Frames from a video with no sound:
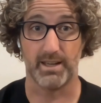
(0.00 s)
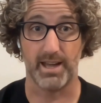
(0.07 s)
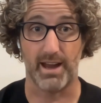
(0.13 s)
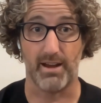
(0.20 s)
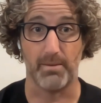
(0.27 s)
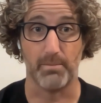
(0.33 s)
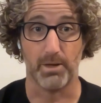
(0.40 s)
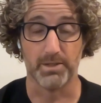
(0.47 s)

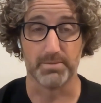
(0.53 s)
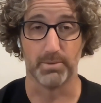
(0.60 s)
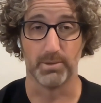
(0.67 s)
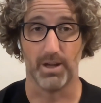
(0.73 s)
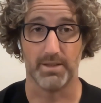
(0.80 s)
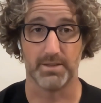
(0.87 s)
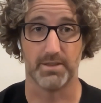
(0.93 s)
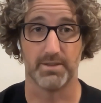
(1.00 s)
carry multiple
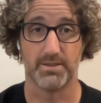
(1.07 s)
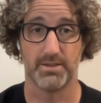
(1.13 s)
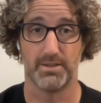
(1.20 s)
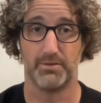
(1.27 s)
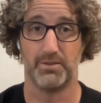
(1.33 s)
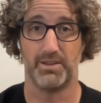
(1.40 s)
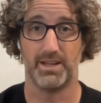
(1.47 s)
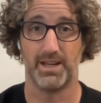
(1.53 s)
ISO
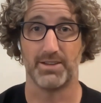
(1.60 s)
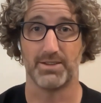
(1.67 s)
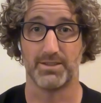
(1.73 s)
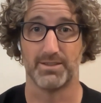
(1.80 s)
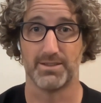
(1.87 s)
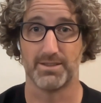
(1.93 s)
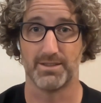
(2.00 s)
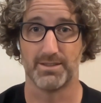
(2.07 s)

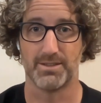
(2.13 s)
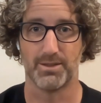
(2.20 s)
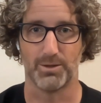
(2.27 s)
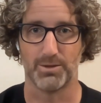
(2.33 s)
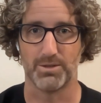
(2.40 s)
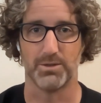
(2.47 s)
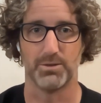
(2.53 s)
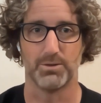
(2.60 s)
certifications and
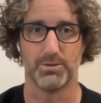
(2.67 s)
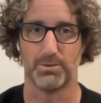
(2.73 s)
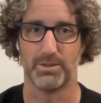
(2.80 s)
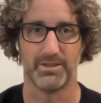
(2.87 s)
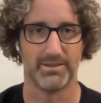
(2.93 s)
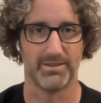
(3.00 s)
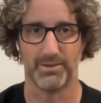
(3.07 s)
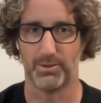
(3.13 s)
SOC 2
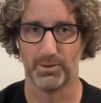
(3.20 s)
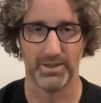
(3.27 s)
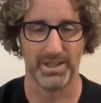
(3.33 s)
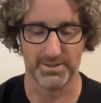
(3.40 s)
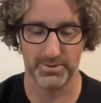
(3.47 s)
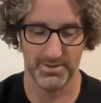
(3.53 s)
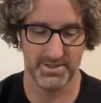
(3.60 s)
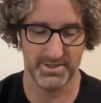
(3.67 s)
and all that
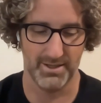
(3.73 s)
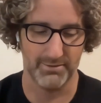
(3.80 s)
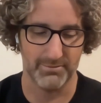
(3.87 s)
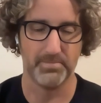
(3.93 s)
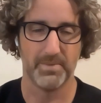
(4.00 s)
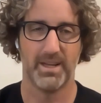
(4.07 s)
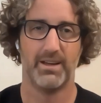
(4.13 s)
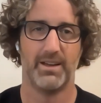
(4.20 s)
sort of stuff.
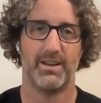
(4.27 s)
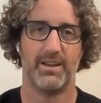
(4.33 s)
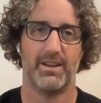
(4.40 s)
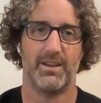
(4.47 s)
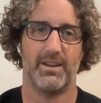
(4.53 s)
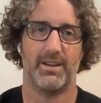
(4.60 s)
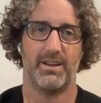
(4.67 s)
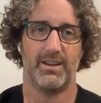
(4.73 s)

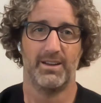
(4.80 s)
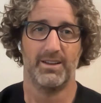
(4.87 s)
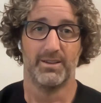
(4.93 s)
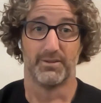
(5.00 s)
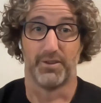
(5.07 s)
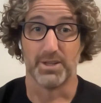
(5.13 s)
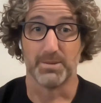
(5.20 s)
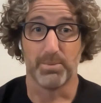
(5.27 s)

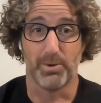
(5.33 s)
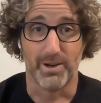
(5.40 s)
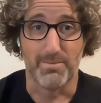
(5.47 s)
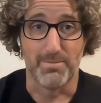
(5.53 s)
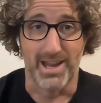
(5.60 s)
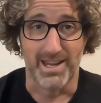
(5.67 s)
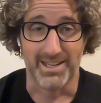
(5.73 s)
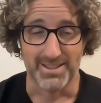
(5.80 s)
The first point
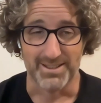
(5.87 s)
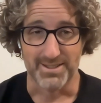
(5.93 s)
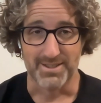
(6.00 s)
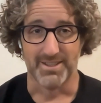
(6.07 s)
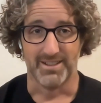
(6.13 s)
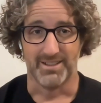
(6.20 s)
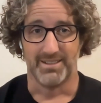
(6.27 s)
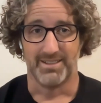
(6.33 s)
I'd make is
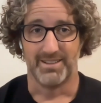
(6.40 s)
that